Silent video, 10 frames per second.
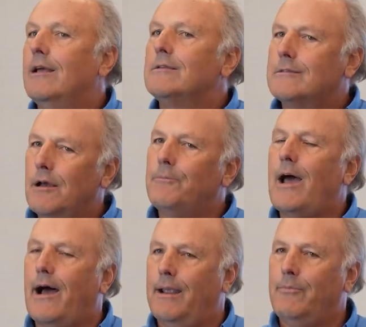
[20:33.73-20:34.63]

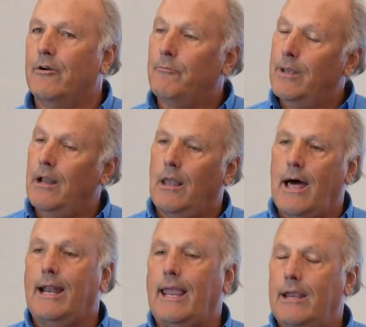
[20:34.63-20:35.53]
Sometimes there have been a
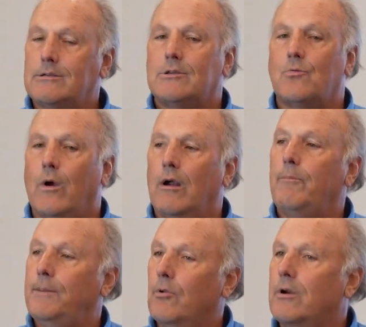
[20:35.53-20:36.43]
lot of cases where
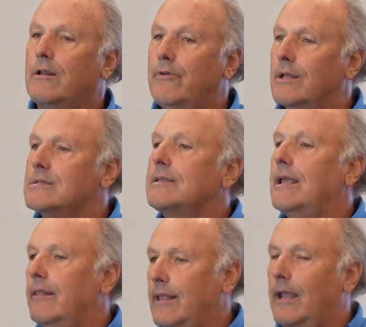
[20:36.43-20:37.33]
people are convinced.
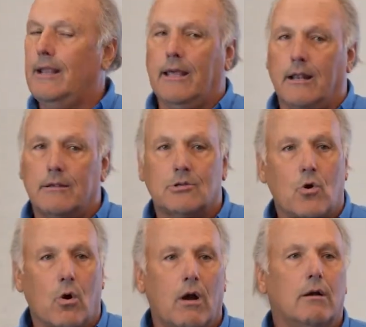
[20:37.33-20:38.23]
They get a
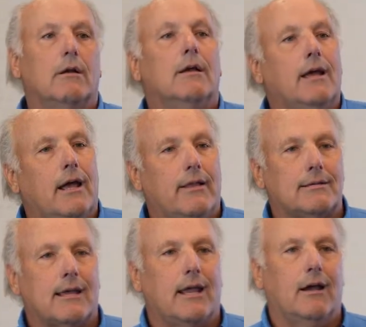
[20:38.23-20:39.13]
score and they
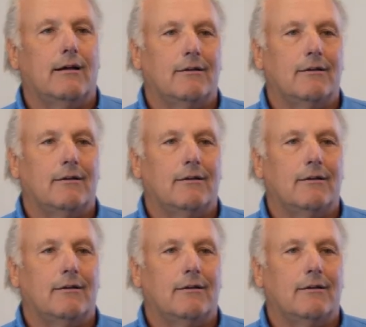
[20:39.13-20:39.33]
say,